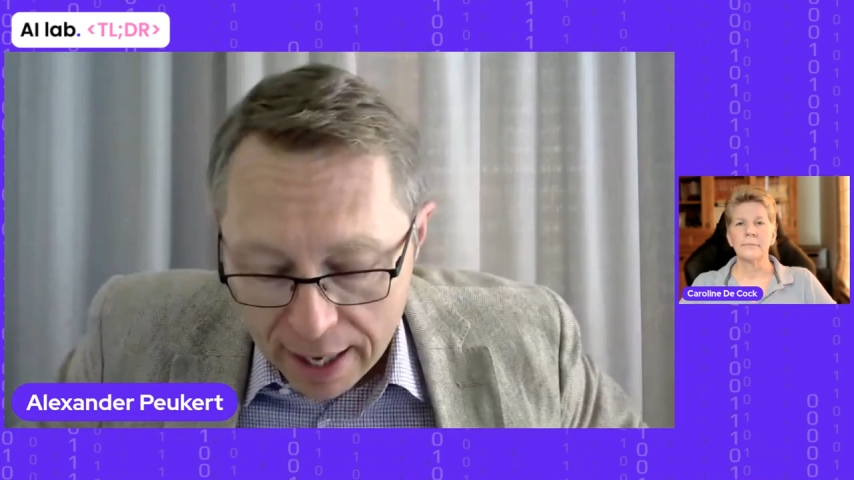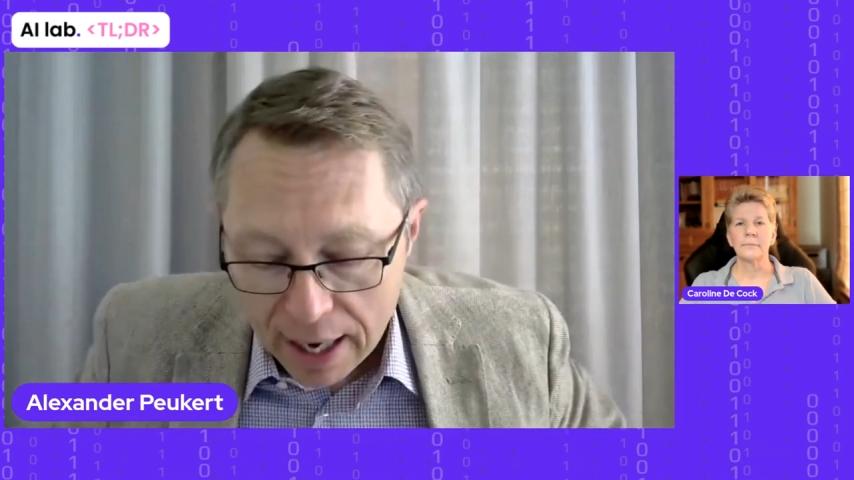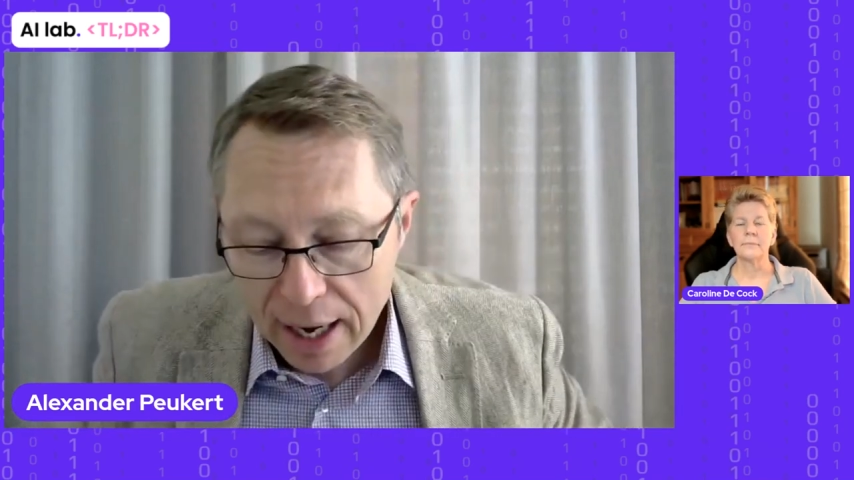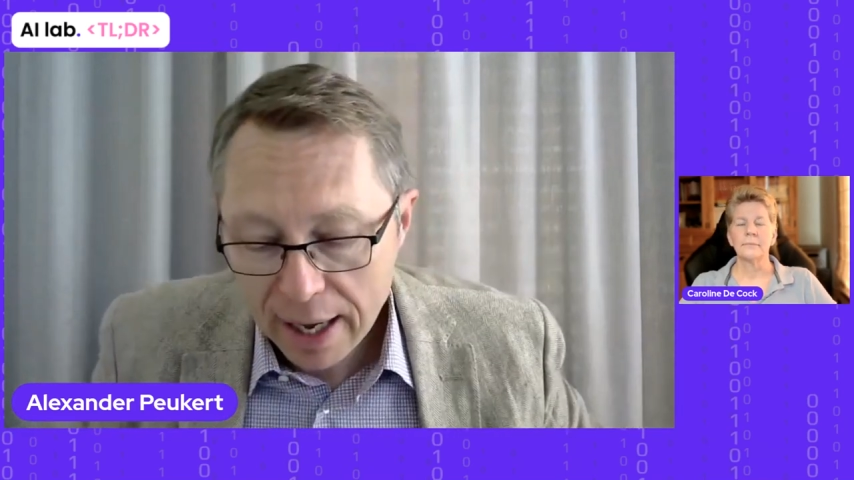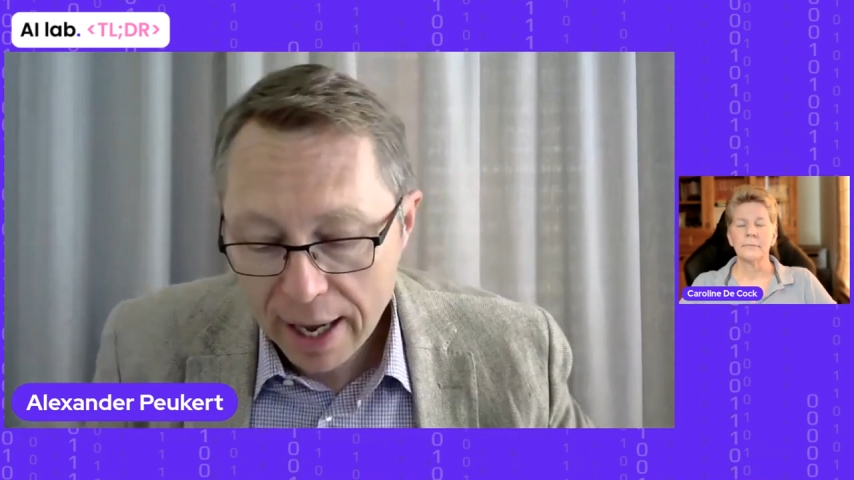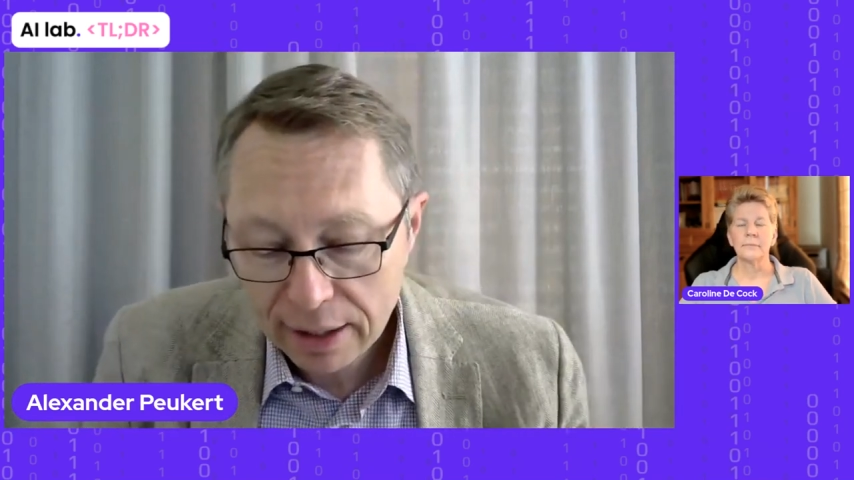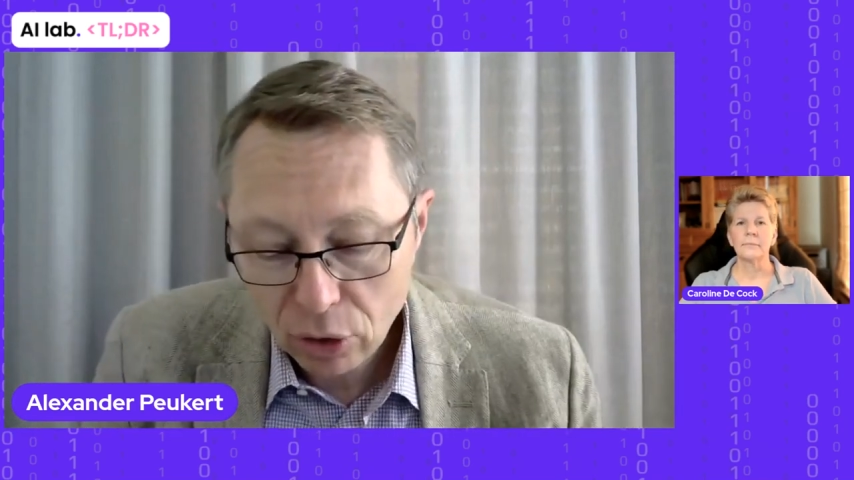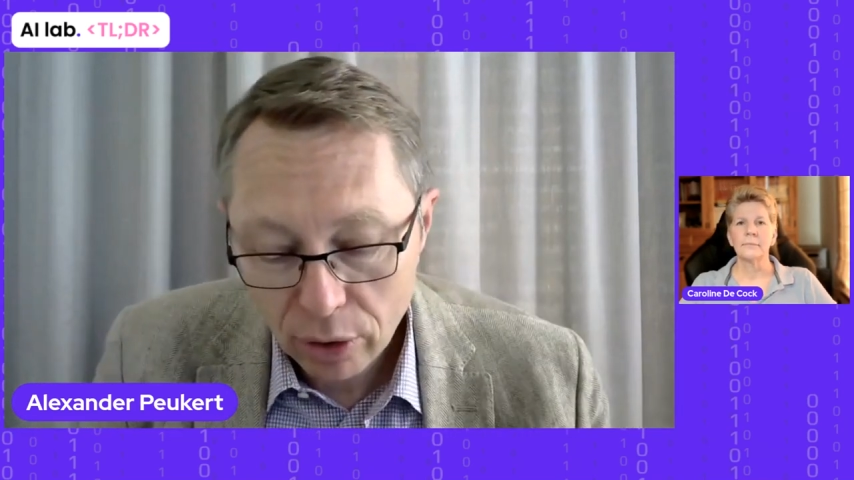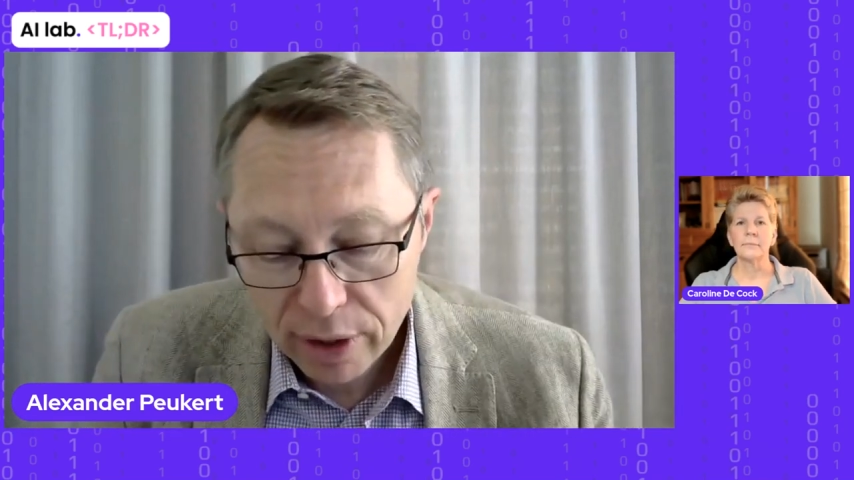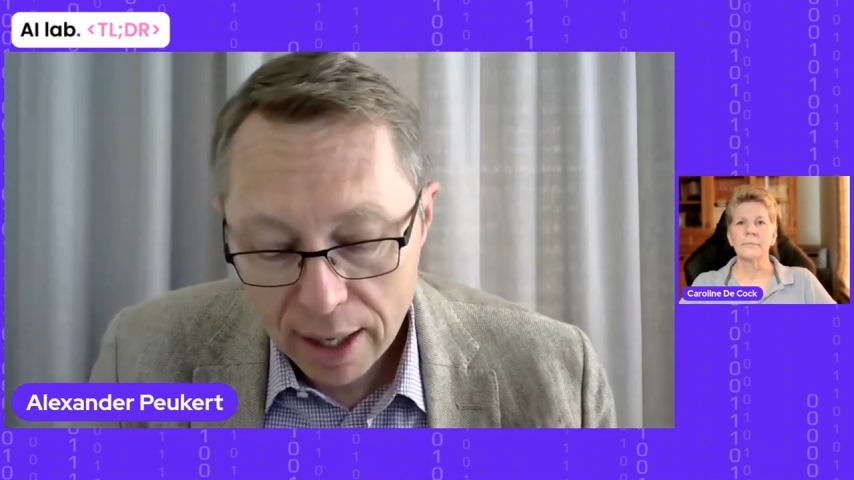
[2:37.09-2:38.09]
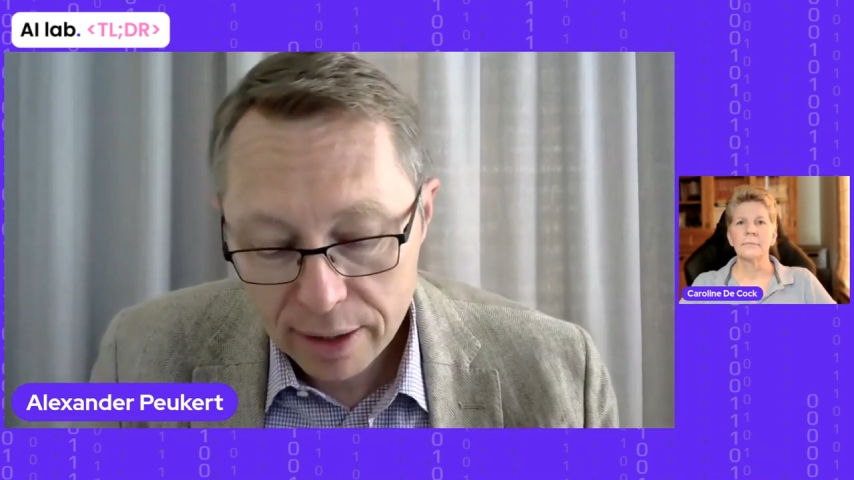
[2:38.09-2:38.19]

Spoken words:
AI Act on the